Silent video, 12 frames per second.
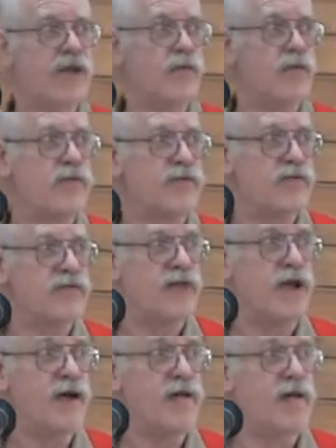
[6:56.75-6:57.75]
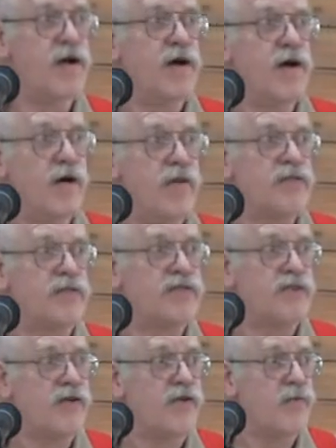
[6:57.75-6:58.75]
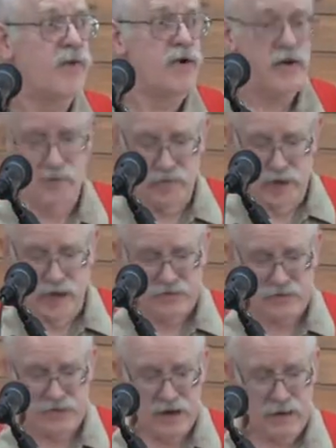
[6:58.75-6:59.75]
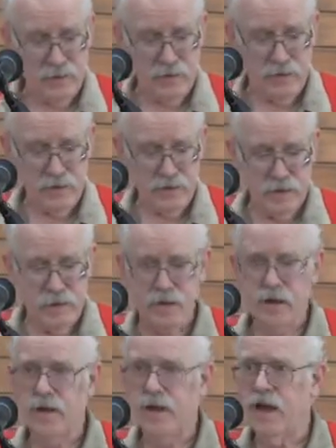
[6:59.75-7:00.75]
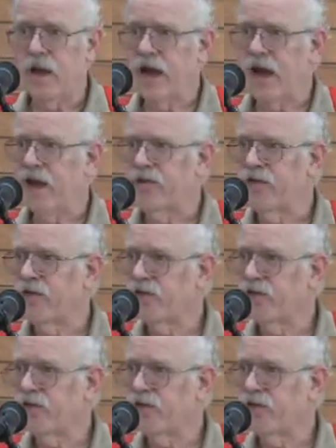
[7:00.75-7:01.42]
that were for sale of the ceremonial landscape. And the